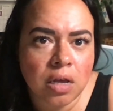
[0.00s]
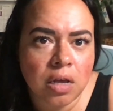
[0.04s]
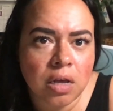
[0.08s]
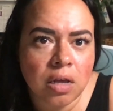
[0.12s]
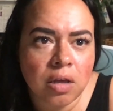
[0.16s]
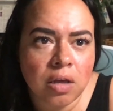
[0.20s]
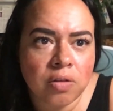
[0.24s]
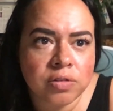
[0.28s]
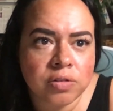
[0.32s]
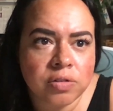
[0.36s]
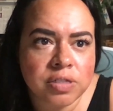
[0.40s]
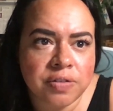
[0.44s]

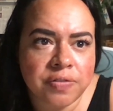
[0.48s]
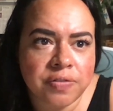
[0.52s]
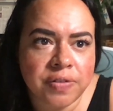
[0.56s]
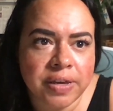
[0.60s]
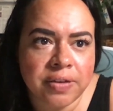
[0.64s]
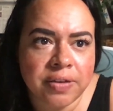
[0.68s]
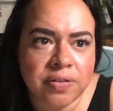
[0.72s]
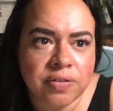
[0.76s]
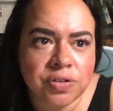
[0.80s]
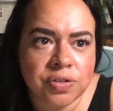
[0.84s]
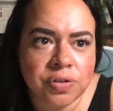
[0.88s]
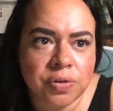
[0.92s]
I'll see if I
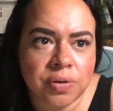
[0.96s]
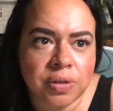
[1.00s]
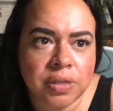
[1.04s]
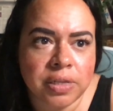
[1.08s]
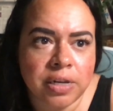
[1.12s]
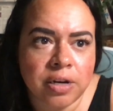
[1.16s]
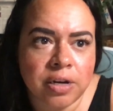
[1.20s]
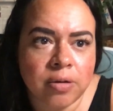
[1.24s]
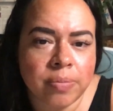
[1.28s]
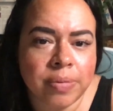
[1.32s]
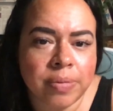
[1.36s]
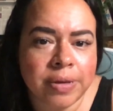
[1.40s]
can show it
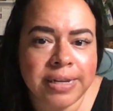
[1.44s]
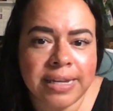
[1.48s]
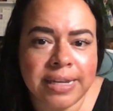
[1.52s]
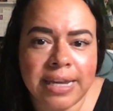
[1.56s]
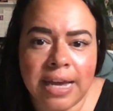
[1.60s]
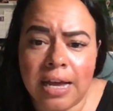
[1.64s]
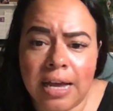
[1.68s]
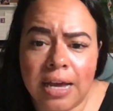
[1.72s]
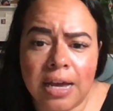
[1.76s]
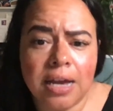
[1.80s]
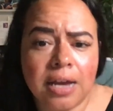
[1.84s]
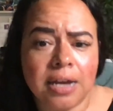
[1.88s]
later. But
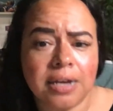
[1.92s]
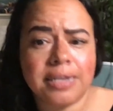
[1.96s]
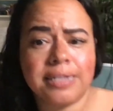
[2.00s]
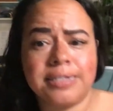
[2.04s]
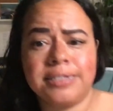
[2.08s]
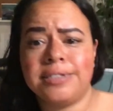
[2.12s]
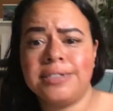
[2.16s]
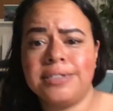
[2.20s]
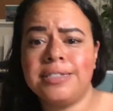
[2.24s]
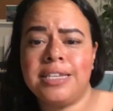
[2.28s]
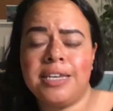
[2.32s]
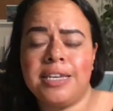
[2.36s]
yeah,
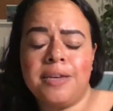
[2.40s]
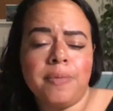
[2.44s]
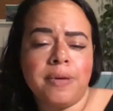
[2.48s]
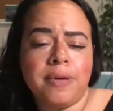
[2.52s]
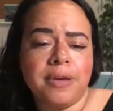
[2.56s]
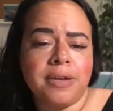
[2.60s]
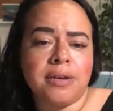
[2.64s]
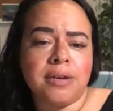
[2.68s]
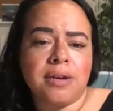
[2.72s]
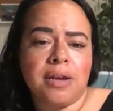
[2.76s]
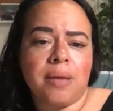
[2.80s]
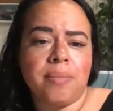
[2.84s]
just keep
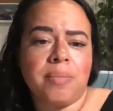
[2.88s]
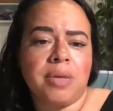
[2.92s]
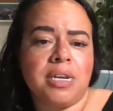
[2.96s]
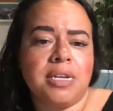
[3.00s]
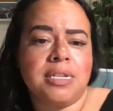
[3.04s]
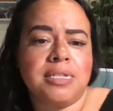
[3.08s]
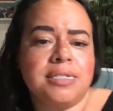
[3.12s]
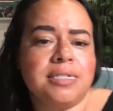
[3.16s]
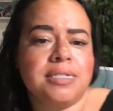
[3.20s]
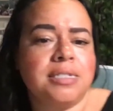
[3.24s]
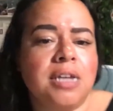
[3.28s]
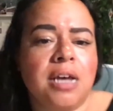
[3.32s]
it. I mean,
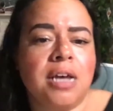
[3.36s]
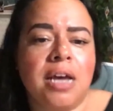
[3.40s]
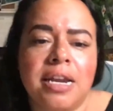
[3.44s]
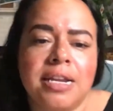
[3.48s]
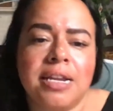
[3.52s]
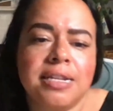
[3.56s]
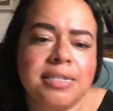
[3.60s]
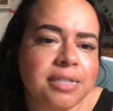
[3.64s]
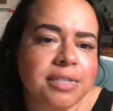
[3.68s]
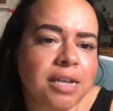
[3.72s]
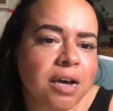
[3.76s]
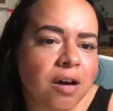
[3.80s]
it's
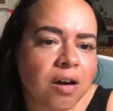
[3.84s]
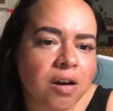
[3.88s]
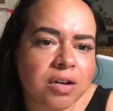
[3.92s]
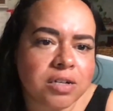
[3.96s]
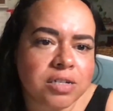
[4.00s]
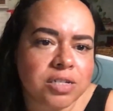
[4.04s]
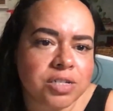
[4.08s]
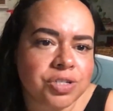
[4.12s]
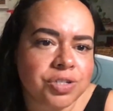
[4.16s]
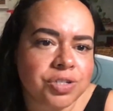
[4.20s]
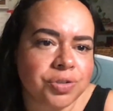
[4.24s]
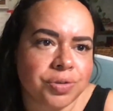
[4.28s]
not hard
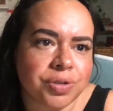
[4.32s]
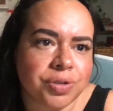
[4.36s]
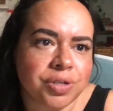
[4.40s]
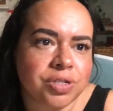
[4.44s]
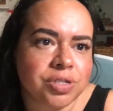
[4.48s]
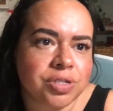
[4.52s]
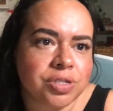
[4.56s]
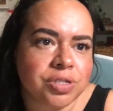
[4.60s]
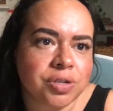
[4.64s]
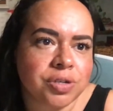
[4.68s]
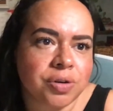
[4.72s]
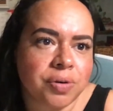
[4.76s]
to do. You
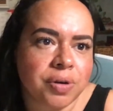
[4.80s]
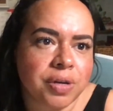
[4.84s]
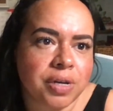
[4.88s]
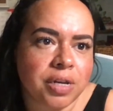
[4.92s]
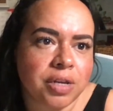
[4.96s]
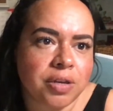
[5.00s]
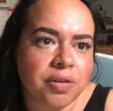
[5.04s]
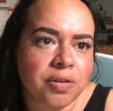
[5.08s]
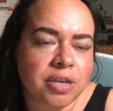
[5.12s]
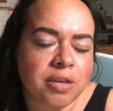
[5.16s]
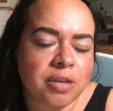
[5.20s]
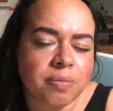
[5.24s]
just go in
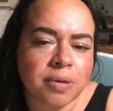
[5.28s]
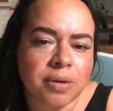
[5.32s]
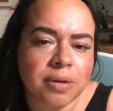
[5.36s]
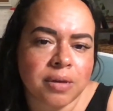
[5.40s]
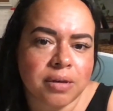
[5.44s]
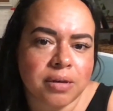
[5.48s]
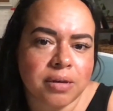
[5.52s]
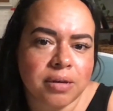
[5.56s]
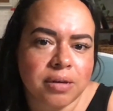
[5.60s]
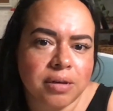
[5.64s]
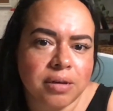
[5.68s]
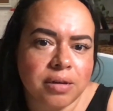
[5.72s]
and you keep it,
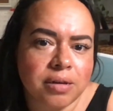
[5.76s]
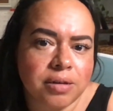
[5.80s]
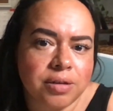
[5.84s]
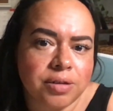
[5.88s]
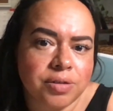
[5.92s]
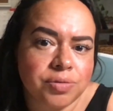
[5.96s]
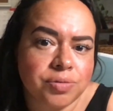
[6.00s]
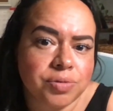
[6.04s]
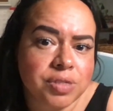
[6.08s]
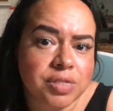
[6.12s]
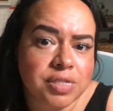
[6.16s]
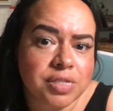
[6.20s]

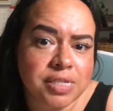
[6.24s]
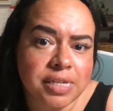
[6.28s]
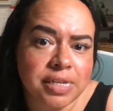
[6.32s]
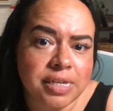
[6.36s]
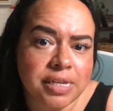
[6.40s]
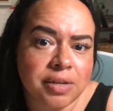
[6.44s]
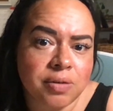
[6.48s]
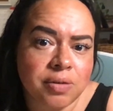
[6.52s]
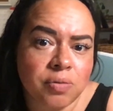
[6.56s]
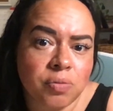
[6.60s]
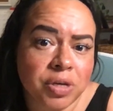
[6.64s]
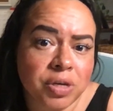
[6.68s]
you
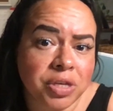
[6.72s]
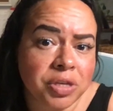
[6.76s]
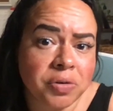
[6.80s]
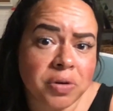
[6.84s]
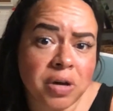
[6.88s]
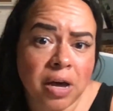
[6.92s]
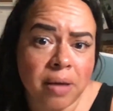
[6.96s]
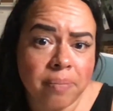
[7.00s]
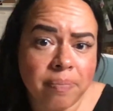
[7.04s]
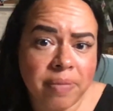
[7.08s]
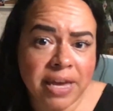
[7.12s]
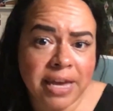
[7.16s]
see what you
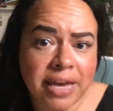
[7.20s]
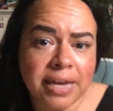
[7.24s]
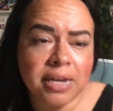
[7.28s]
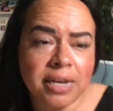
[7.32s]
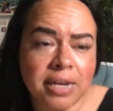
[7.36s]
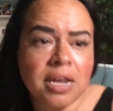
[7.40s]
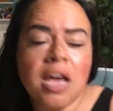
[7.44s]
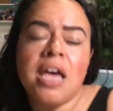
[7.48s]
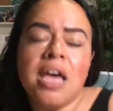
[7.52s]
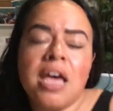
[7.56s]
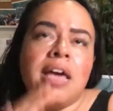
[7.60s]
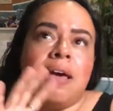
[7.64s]
got
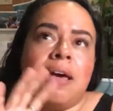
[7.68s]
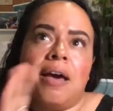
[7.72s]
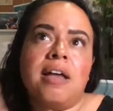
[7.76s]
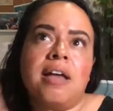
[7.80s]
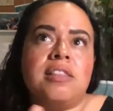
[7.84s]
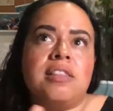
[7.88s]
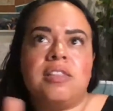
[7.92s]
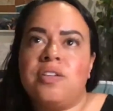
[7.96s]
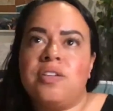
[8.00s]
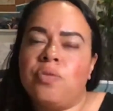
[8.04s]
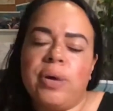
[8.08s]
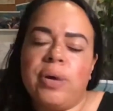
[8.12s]
paid.
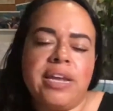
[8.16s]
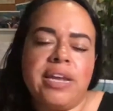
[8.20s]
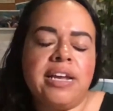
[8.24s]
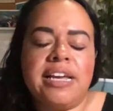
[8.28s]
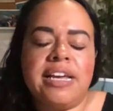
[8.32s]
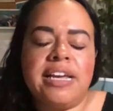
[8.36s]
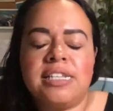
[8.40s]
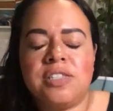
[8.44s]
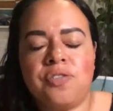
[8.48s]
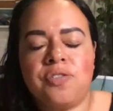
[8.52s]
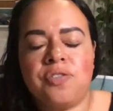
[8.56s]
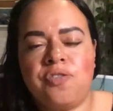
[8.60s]
The way to
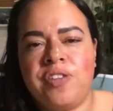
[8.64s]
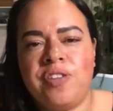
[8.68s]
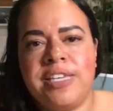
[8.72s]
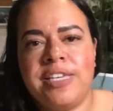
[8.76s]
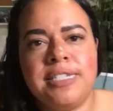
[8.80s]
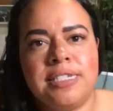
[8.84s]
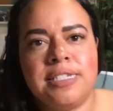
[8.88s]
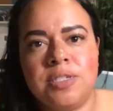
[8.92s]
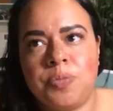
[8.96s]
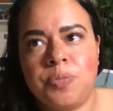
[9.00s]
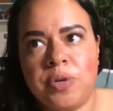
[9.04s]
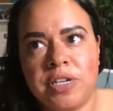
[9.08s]
get the
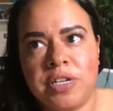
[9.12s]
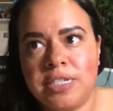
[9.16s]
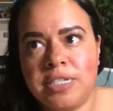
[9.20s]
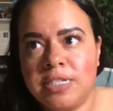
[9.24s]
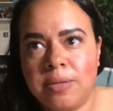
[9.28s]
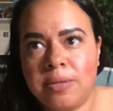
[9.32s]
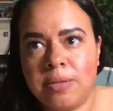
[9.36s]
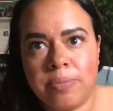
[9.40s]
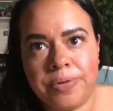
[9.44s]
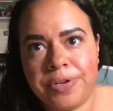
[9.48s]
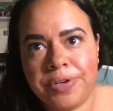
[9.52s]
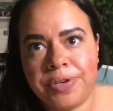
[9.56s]
fees is pretty
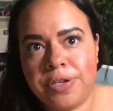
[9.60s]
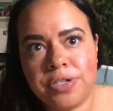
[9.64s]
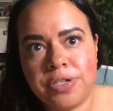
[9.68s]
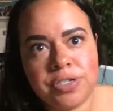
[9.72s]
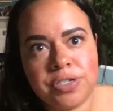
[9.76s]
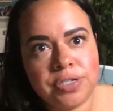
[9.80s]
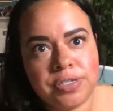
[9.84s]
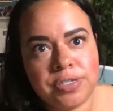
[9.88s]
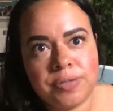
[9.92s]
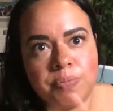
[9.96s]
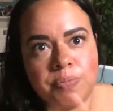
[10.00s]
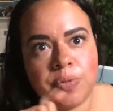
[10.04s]
simple. You
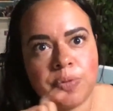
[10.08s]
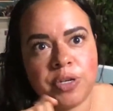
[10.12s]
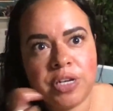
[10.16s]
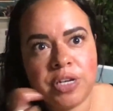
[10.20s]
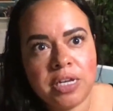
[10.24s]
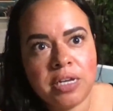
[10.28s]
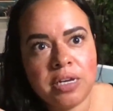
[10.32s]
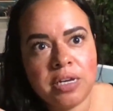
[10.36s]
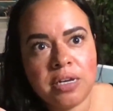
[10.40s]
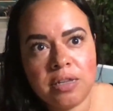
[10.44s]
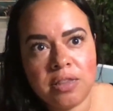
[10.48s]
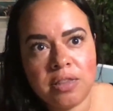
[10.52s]
just put
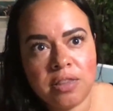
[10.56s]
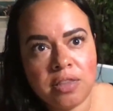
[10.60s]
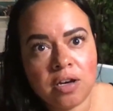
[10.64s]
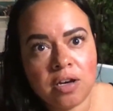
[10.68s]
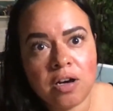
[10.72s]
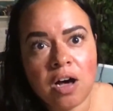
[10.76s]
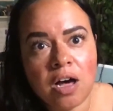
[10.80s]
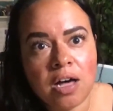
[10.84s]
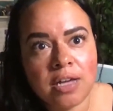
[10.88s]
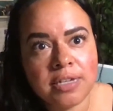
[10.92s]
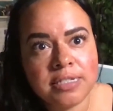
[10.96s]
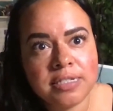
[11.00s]
in the
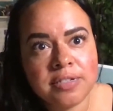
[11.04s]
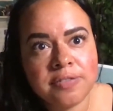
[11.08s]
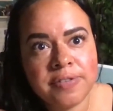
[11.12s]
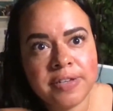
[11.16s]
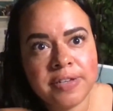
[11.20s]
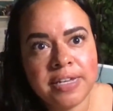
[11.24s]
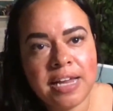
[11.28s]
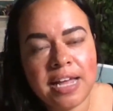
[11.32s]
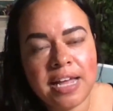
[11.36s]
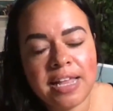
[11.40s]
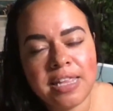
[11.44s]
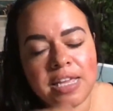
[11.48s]
cost of
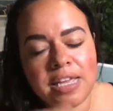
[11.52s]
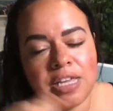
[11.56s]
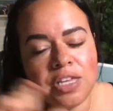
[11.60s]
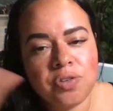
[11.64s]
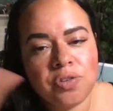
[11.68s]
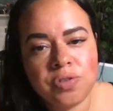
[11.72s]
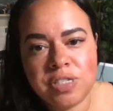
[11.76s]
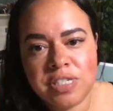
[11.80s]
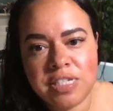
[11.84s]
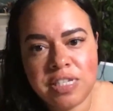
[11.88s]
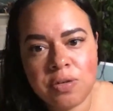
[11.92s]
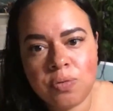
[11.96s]
it and then
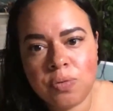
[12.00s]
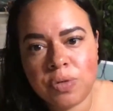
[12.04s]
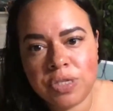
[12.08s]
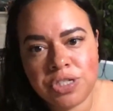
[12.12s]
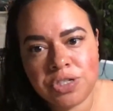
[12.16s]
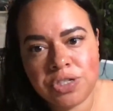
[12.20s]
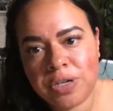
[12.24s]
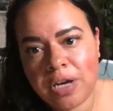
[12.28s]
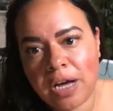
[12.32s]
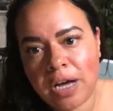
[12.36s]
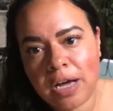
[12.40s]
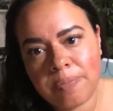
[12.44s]
you see
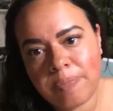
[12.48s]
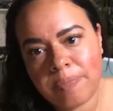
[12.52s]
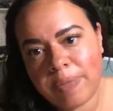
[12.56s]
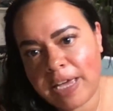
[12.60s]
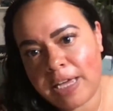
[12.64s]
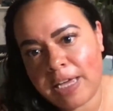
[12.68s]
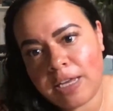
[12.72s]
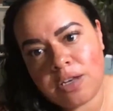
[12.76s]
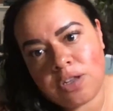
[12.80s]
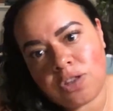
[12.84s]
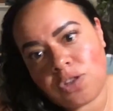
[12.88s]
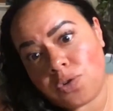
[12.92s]
what you got
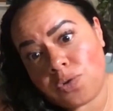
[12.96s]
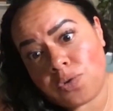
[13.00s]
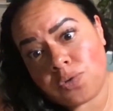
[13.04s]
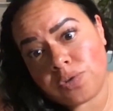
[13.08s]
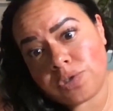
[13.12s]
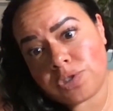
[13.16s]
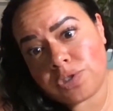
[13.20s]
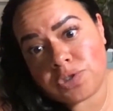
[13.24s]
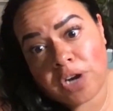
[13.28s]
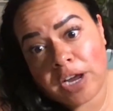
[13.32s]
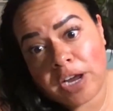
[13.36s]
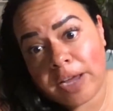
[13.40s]
paid through
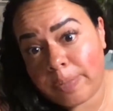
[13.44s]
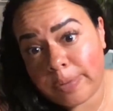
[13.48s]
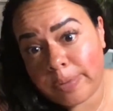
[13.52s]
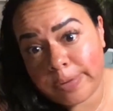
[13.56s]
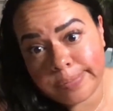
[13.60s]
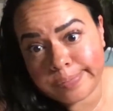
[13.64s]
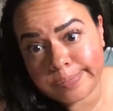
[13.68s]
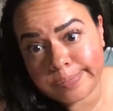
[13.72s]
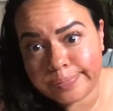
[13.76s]
Stripe.